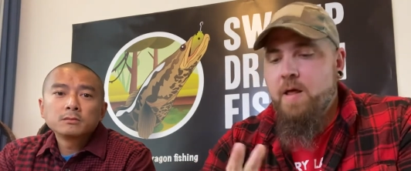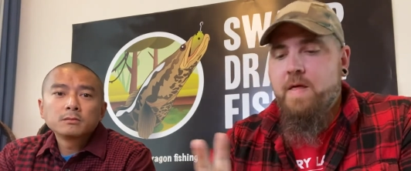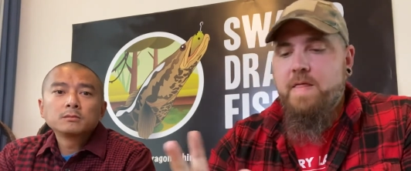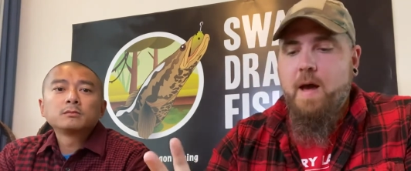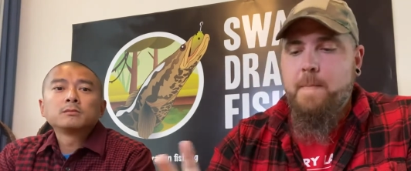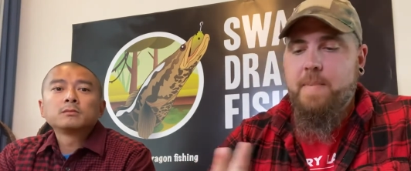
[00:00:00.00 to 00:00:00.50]

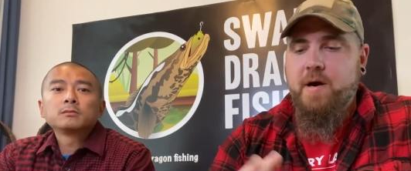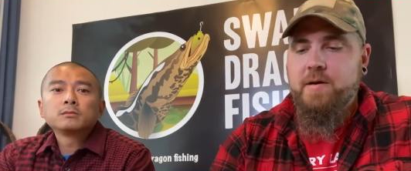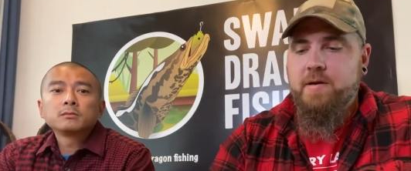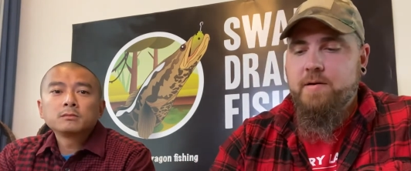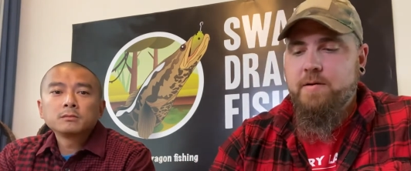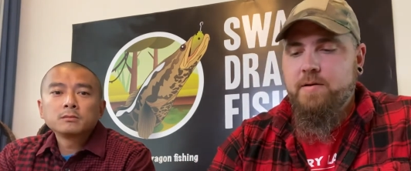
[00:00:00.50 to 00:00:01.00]
Speaker 1: That
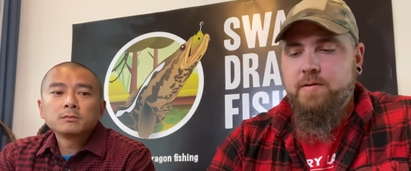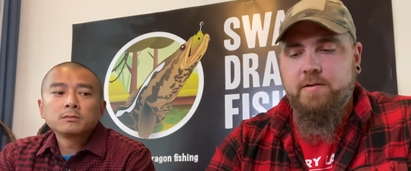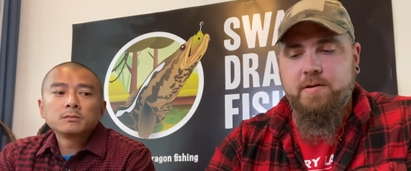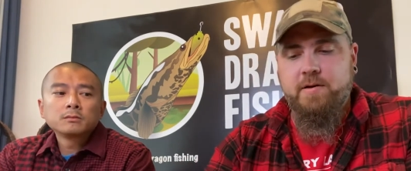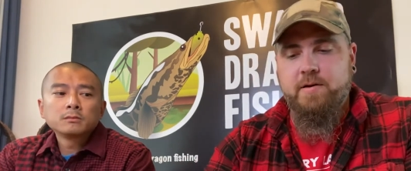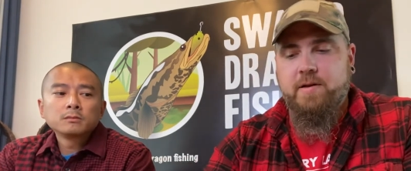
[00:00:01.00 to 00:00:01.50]
button
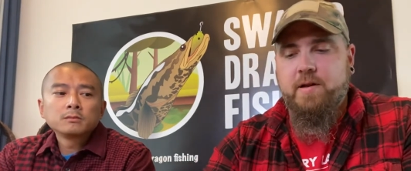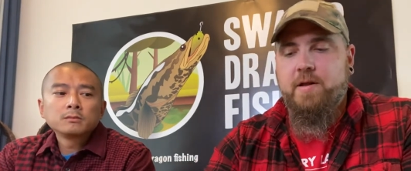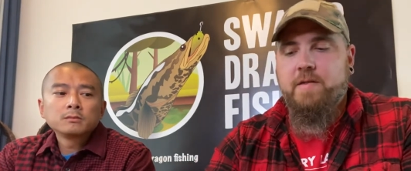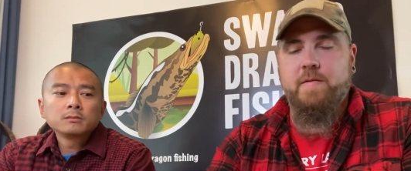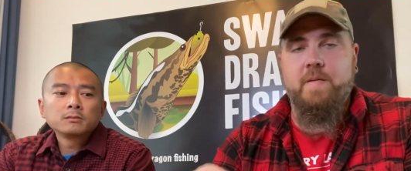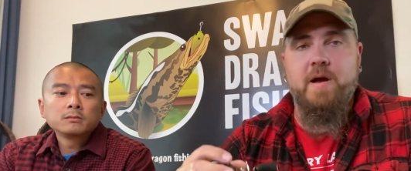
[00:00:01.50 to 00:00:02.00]
literally
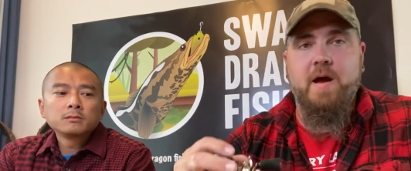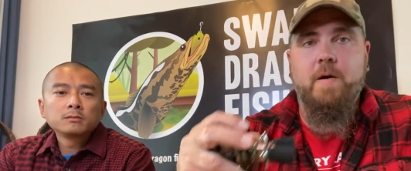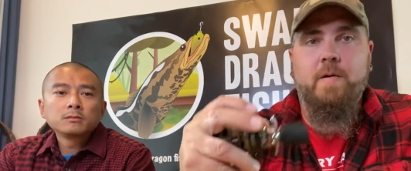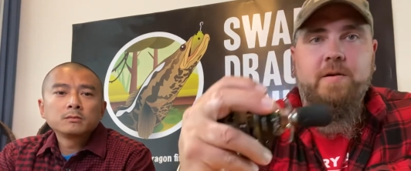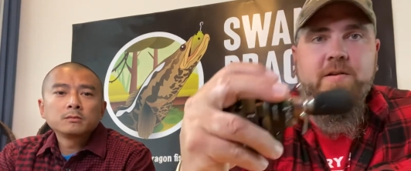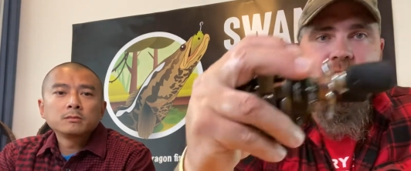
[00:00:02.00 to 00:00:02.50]
the way I
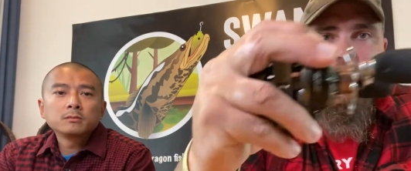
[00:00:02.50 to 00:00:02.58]
hold it